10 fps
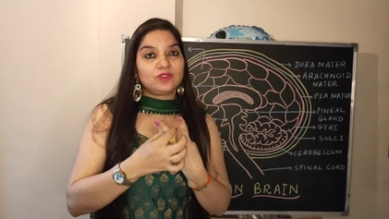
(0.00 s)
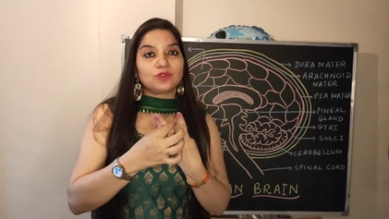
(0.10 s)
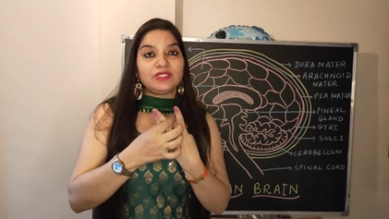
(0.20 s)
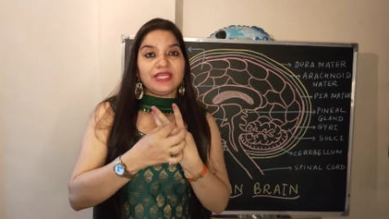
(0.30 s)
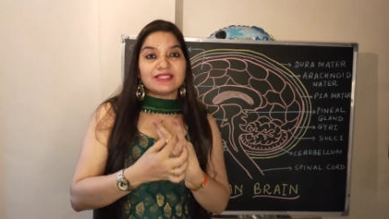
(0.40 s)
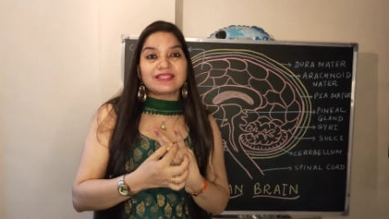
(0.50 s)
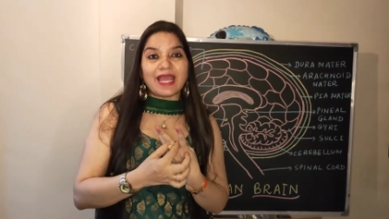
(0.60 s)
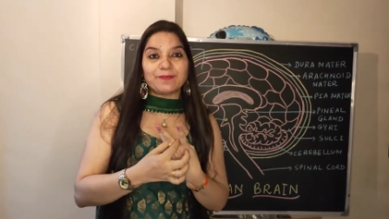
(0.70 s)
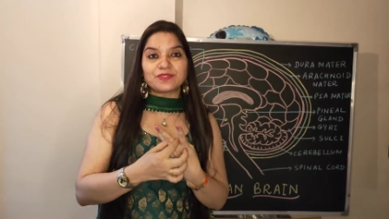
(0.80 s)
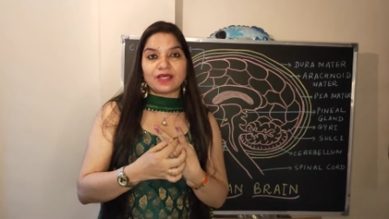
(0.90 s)
So these
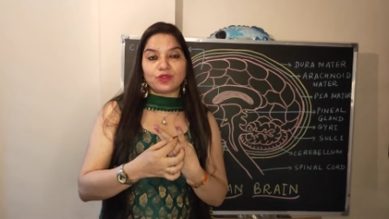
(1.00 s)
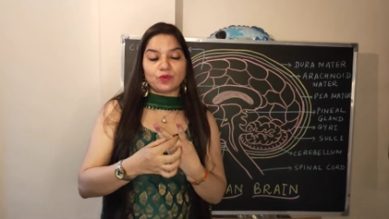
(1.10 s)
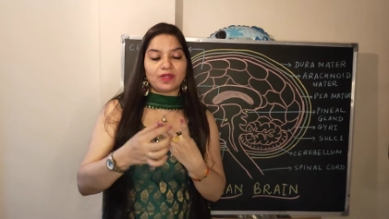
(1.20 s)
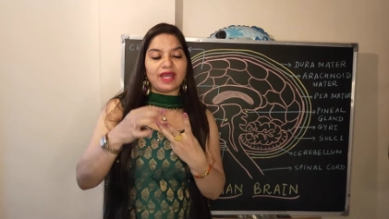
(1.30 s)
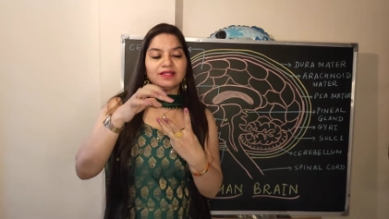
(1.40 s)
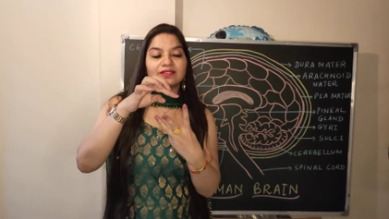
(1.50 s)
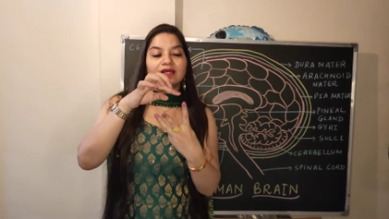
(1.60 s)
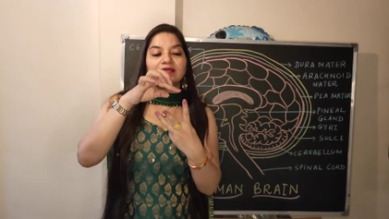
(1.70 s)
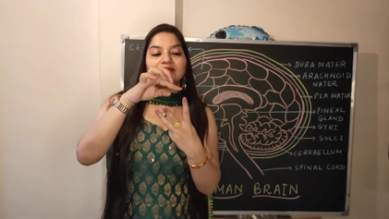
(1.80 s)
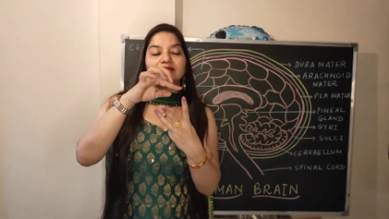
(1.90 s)
gaps are known as
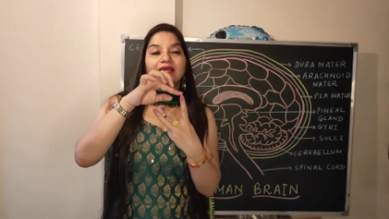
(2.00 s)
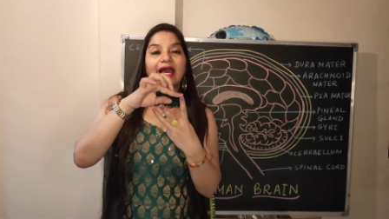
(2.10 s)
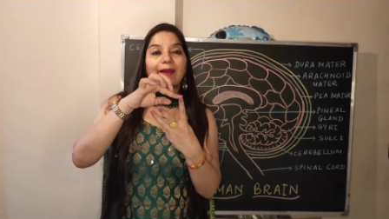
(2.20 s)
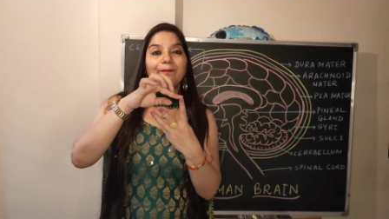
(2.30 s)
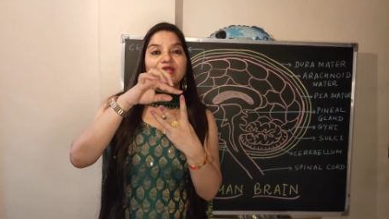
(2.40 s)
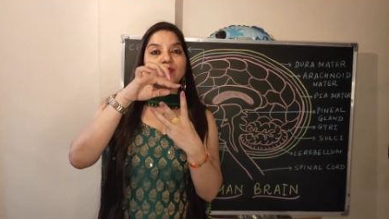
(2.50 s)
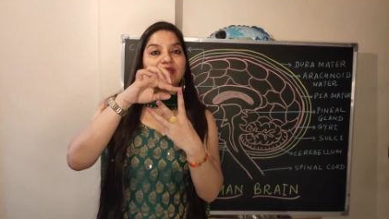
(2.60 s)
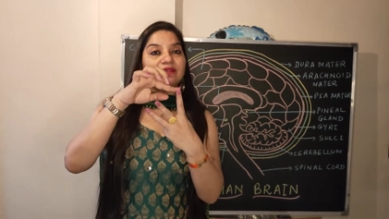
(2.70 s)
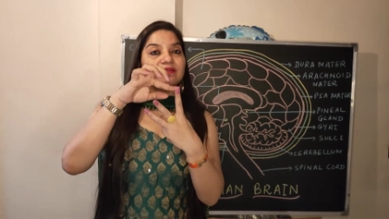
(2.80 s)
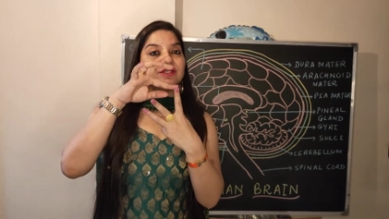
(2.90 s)
the gap
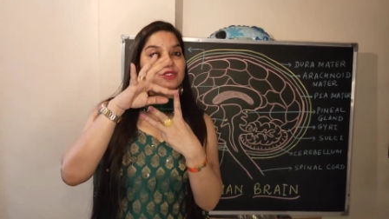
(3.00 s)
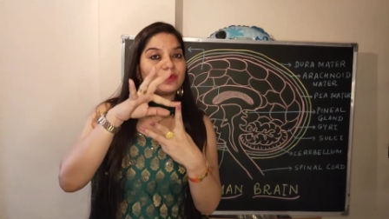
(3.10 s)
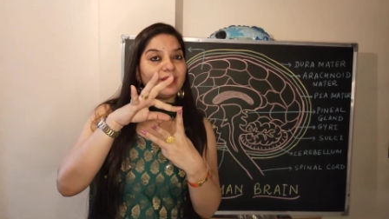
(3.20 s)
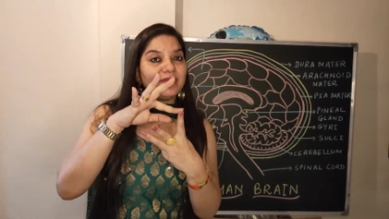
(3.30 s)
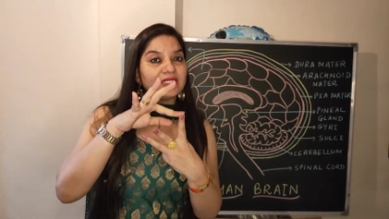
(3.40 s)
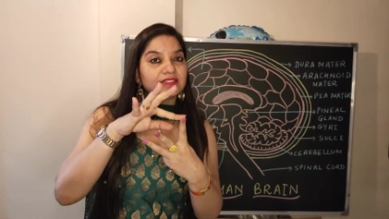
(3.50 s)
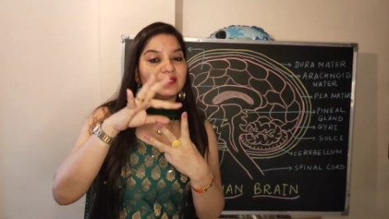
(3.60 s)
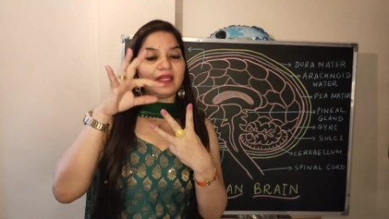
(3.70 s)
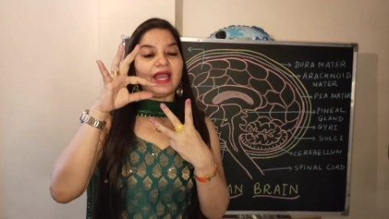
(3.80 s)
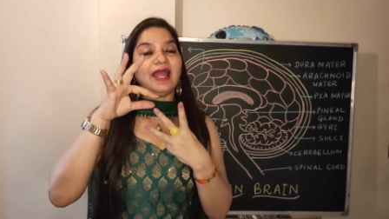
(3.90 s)
between the dura
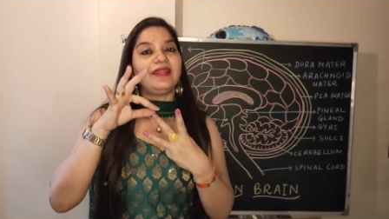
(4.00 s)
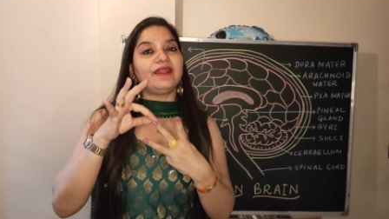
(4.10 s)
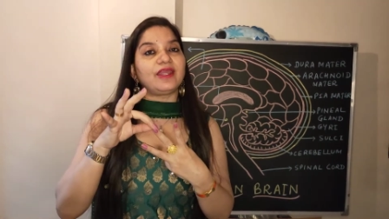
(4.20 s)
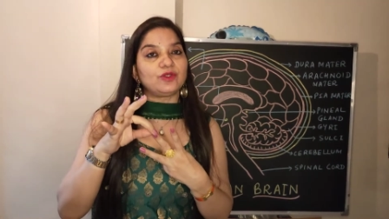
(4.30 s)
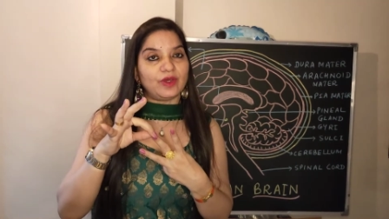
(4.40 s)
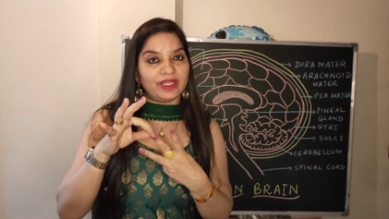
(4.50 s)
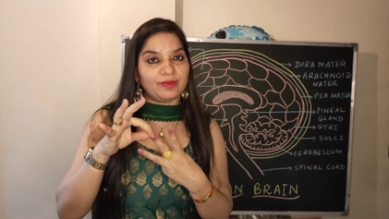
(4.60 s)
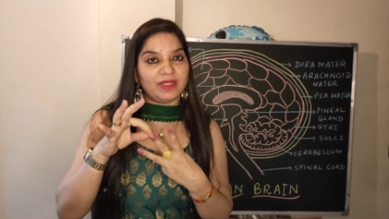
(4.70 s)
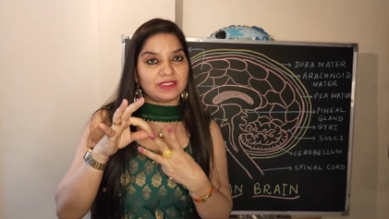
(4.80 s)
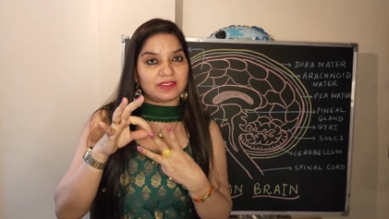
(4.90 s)
mater and
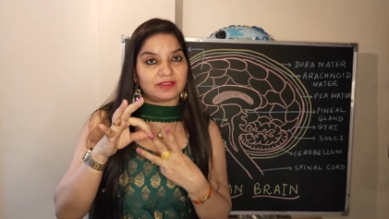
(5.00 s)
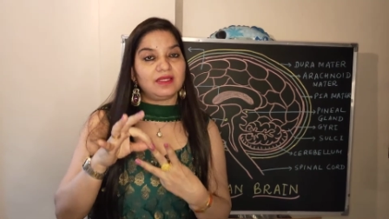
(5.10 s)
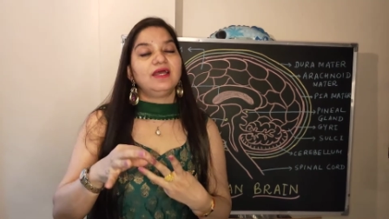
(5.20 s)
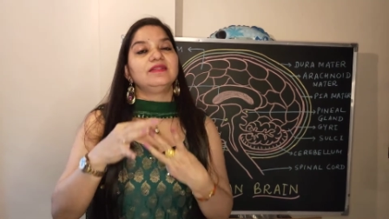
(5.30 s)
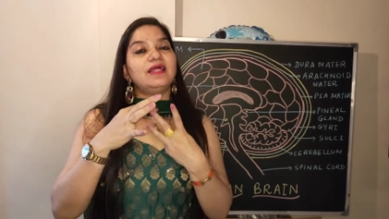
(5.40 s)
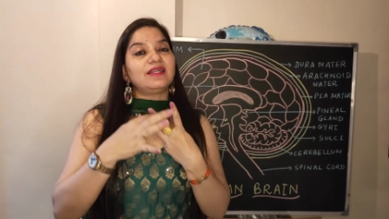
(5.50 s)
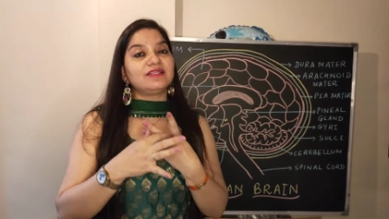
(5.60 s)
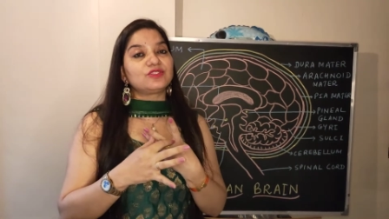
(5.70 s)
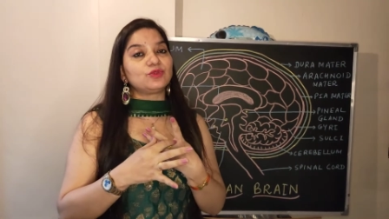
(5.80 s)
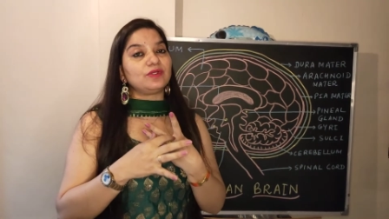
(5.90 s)
arachnoid mater, that
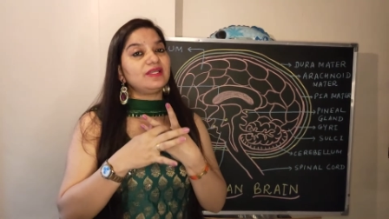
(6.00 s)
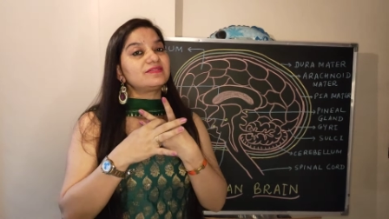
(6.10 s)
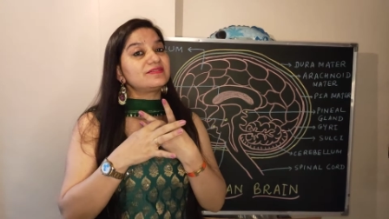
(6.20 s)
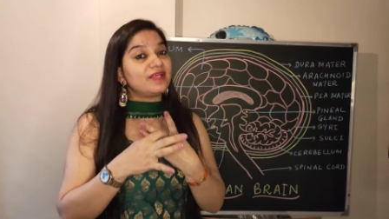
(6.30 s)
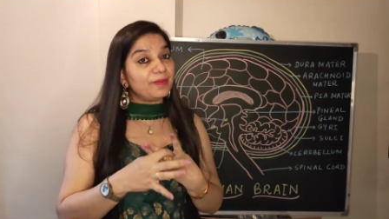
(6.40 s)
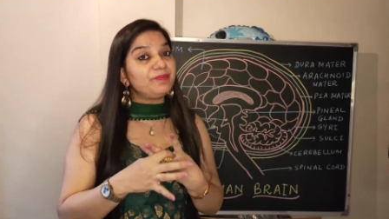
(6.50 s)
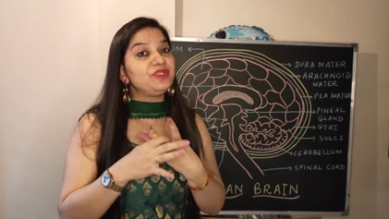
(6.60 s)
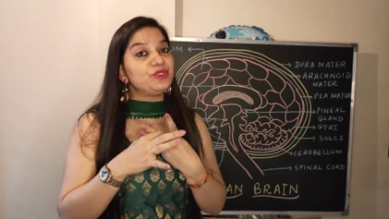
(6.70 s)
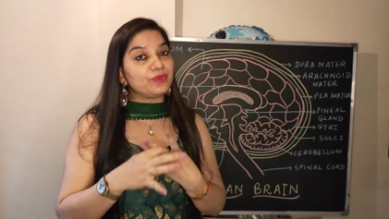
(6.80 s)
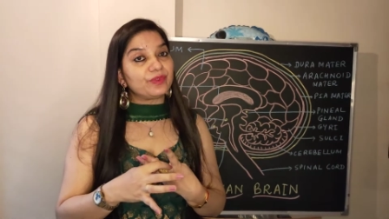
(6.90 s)
is known as
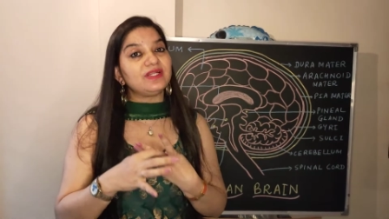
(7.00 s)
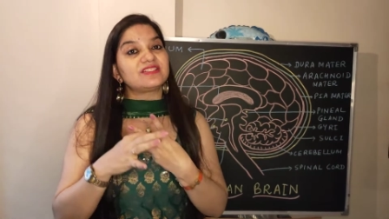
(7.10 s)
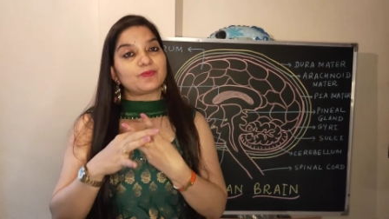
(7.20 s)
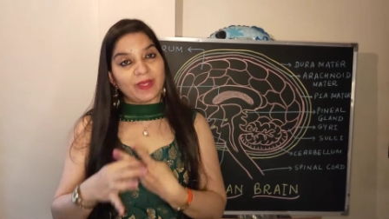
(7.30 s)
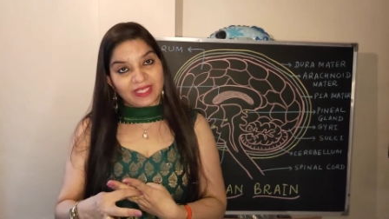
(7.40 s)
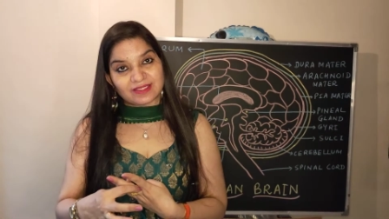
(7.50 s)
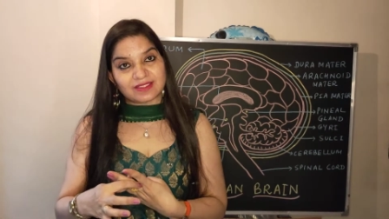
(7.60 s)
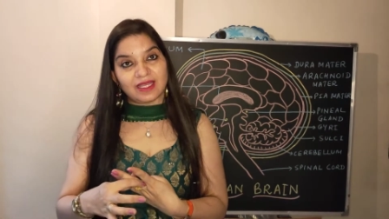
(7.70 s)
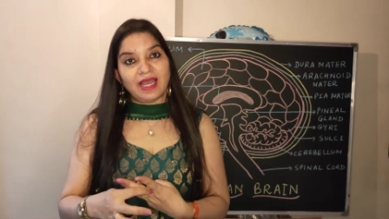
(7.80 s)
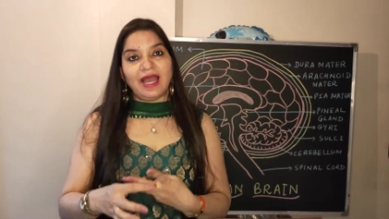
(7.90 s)
subdural space,